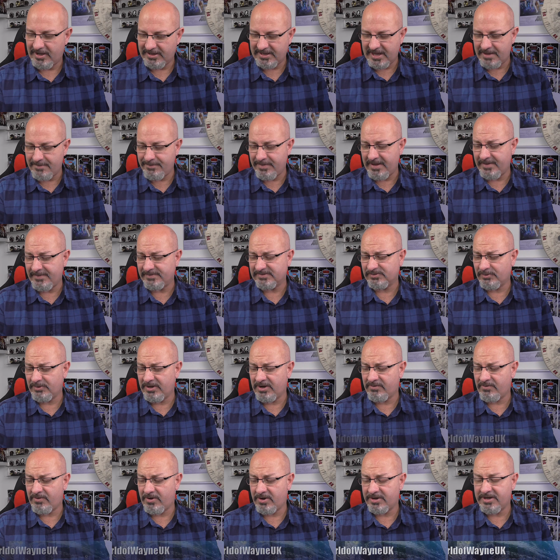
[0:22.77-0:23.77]
Okay peeps,
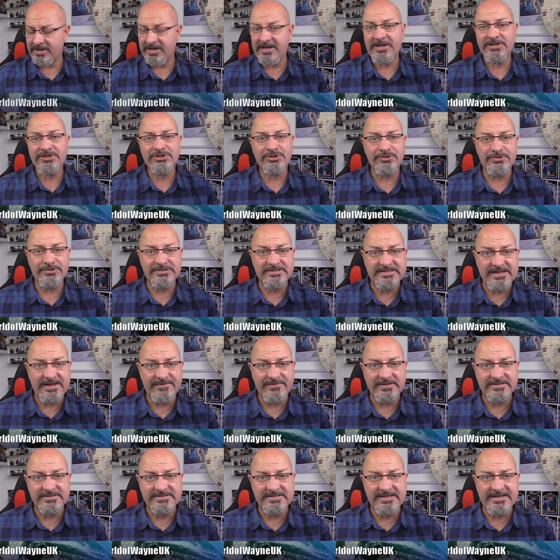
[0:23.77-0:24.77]
we are on issue
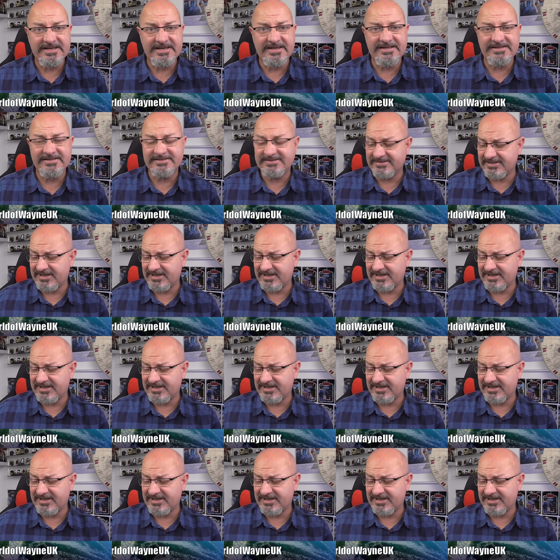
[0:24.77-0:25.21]
17,